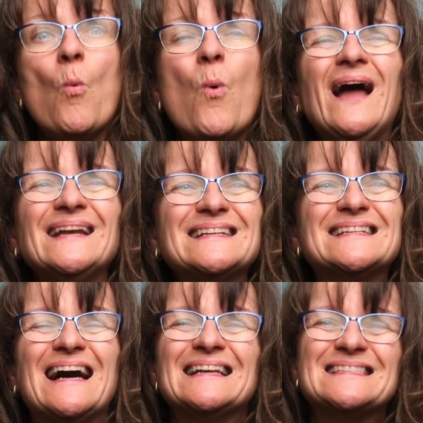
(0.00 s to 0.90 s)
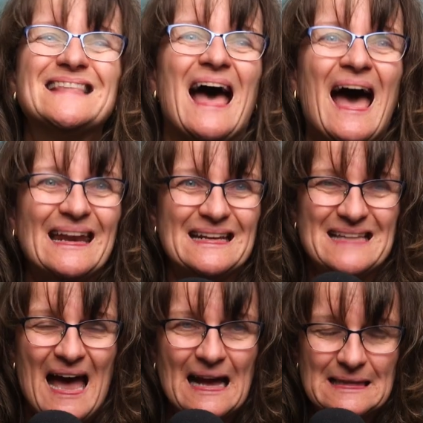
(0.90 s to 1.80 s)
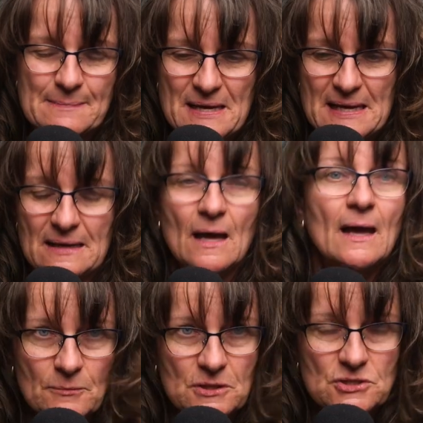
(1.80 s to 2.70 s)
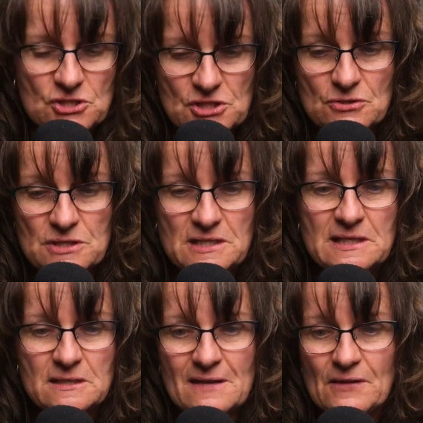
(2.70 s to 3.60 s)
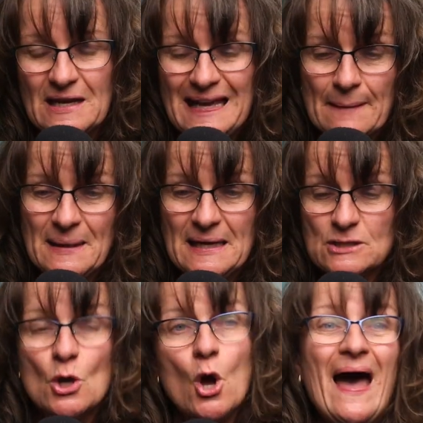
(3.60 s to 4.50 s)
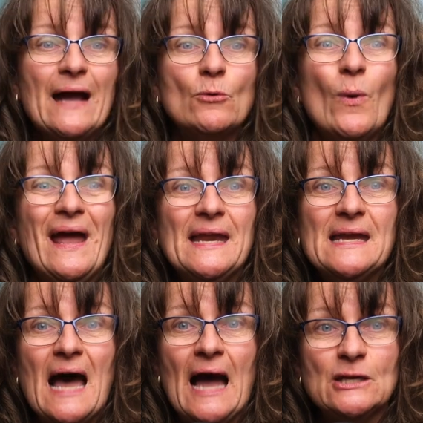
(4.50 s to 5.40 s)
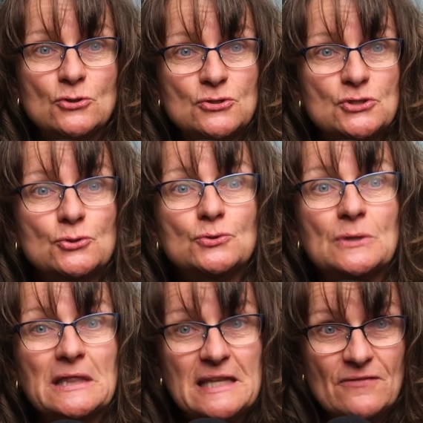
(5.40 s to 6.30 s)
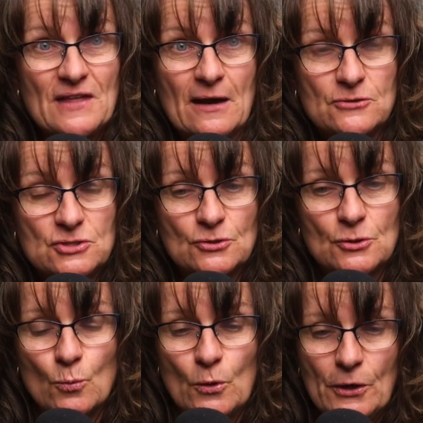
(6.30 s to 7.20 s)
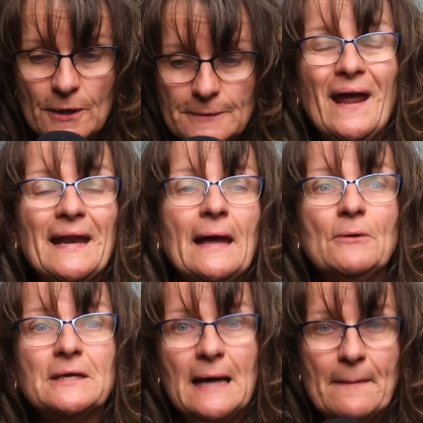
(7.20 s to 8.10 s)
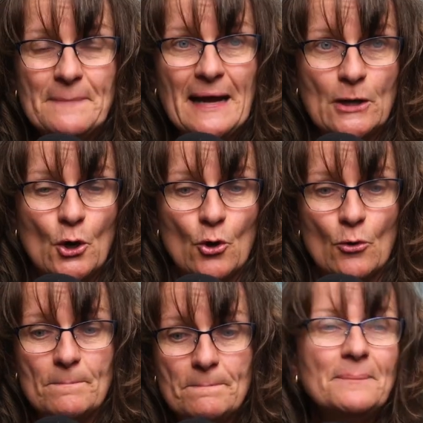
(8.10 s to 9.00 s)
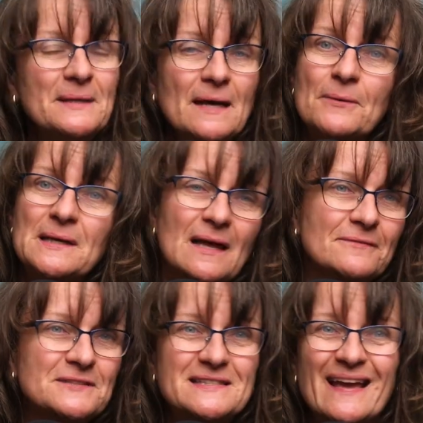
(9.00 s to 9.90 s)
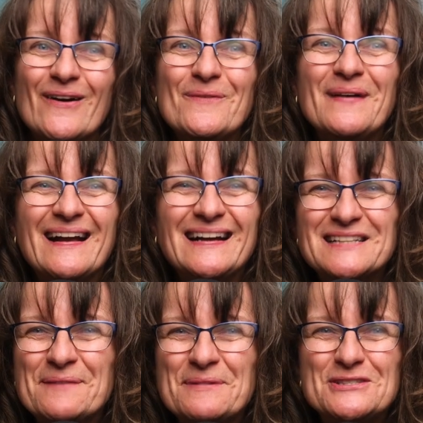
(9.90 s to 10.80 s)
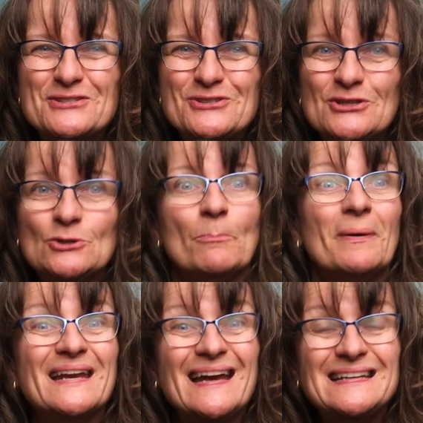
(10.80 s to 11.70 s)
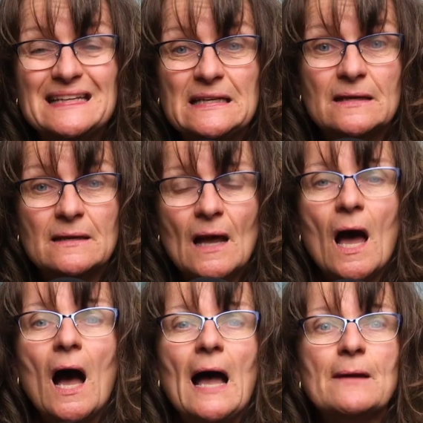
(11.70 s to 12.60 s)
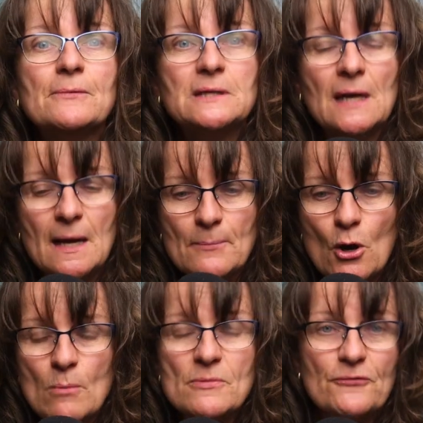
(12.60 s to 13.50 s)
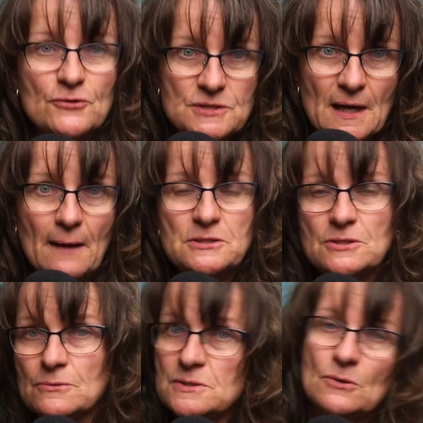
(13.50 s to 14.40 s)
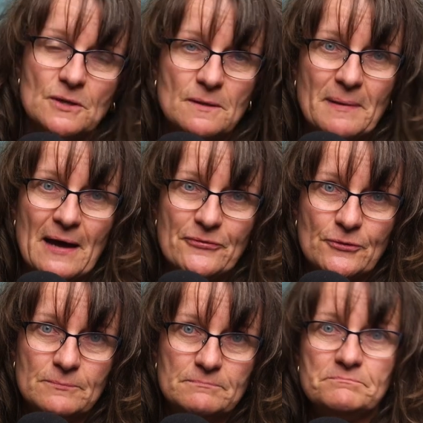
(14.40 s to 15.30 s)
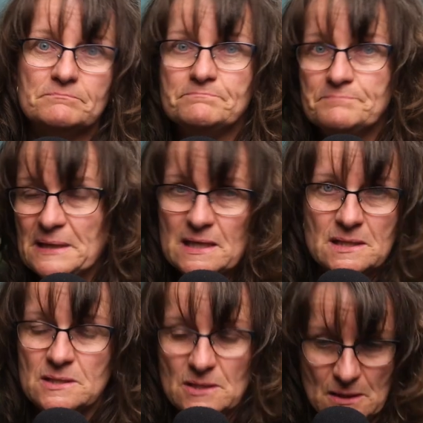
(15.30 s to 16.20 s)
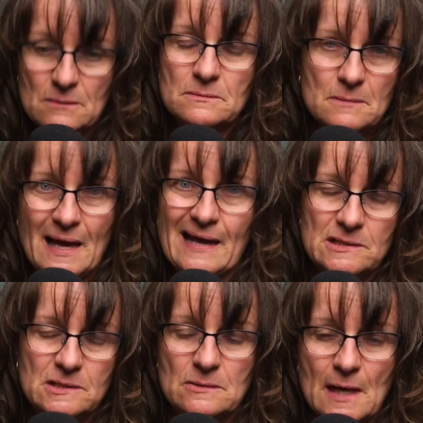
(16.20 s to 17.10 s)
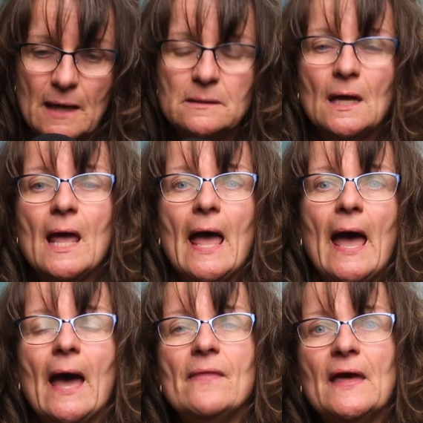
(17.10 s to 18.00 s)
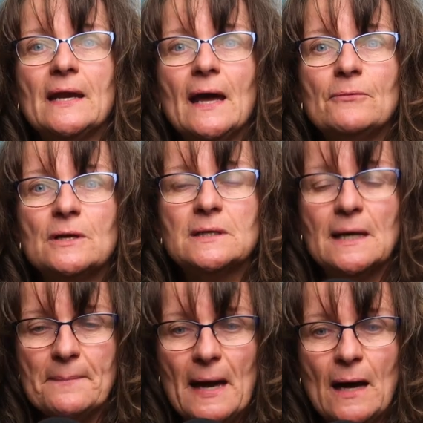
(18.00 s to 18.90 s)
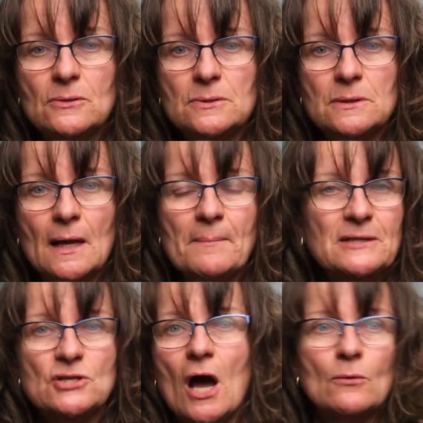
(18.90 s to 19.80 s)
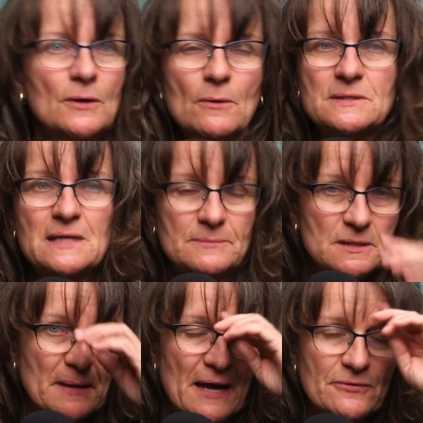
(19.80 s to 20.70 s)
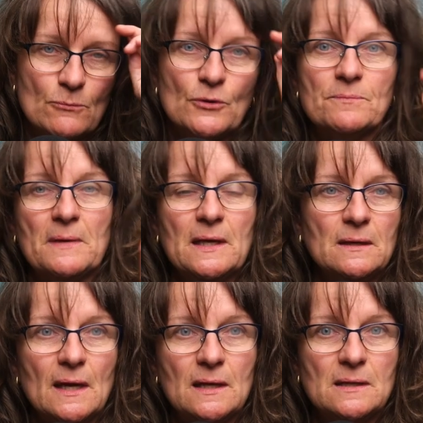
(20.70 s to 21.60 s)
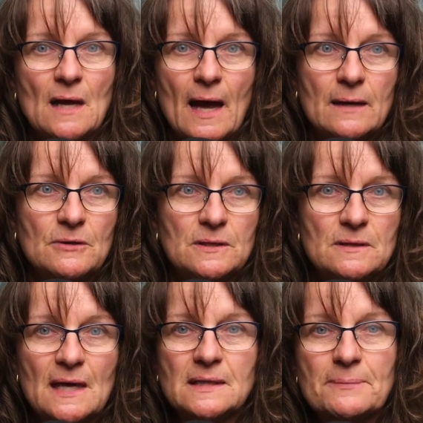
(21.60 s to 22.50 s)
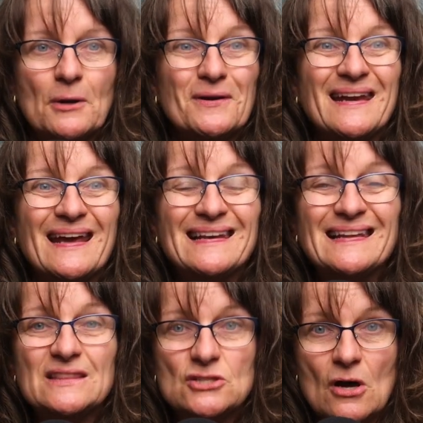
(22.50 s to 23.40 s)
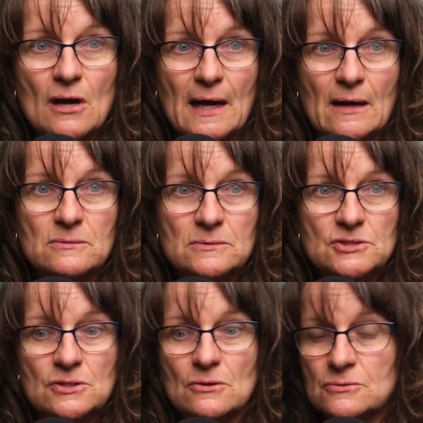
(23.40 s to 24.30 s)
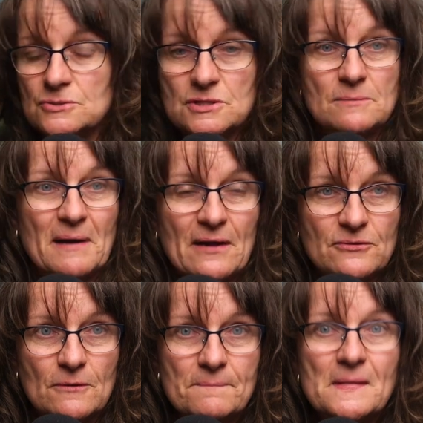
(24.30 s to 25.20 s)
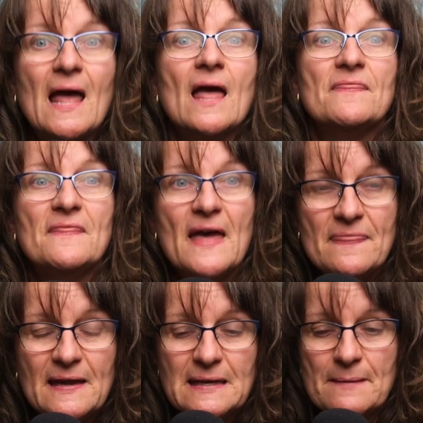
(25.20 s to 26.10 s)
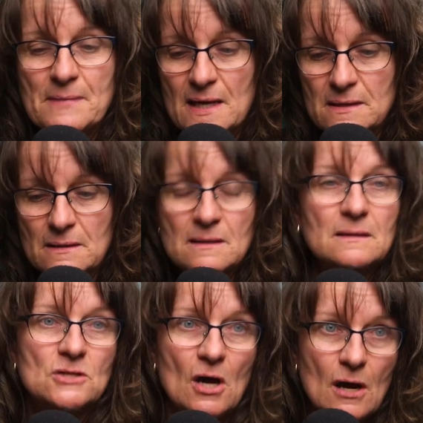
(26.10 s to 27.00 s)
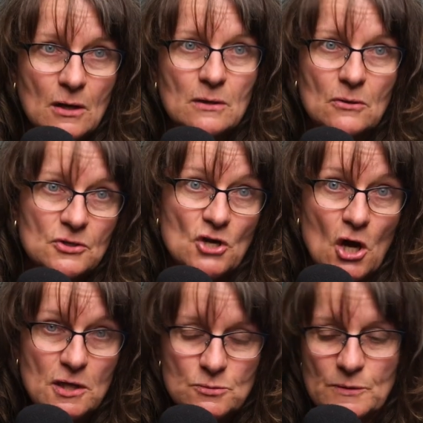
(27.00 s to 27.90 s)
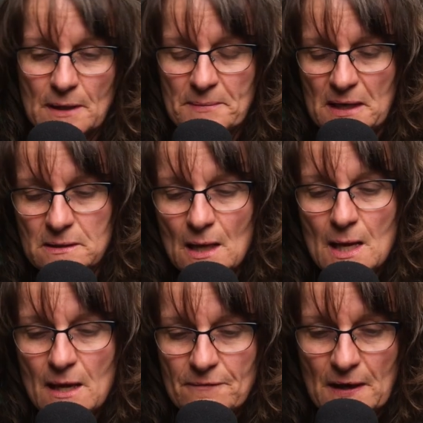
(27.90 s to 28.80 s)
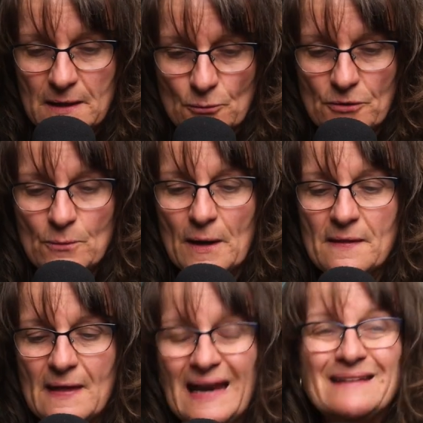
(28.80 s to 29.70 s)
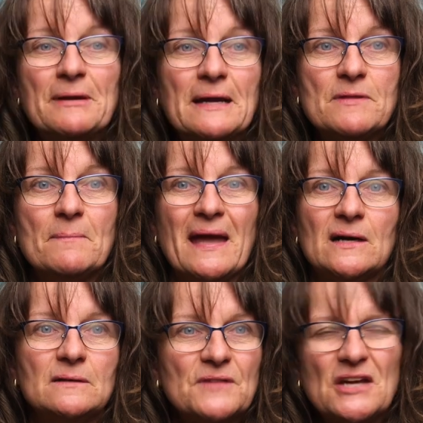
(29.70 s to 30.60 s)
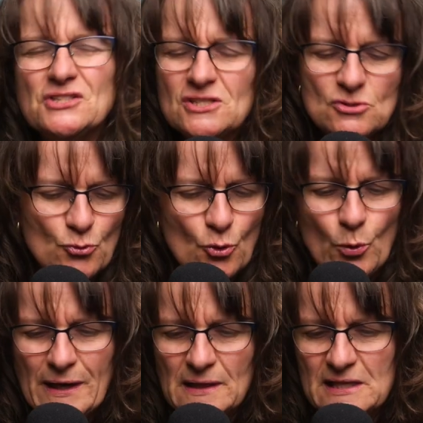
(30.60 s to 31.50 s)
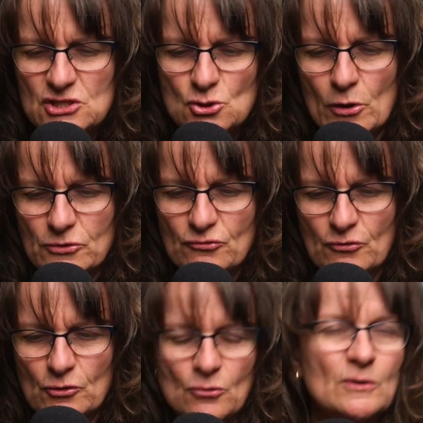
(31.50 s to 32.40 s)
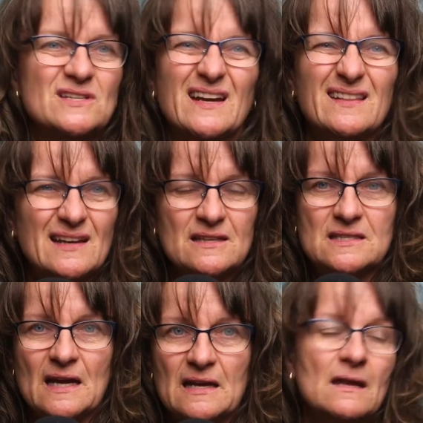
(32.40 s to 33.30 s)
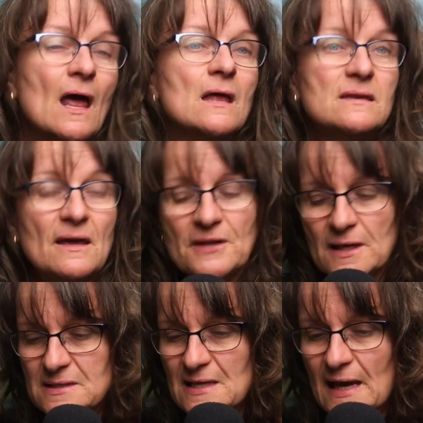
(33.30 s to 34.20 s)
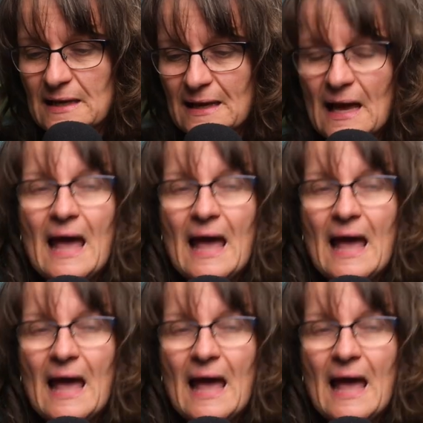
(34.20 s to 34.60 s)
What does that exactly mean? I want to just share the details of it. It means back when I used to leave the house to go to work, when I would come back home, I mean, I would love to say, oh my gosh, I missed you too, but I didn't. I would come home. The first thing I would do is go to the bathroom because, you know, I had to do that. And then I would come out and my dog would always come to the bathroom with me. And I would then come out and I'd let the dog out to go to the bathroom. Then they'd come in, the dog or dogs would come in if I had more than one. And then I'd pick up the mail and just quickly sort through, is anything exciting? Nothing exciting.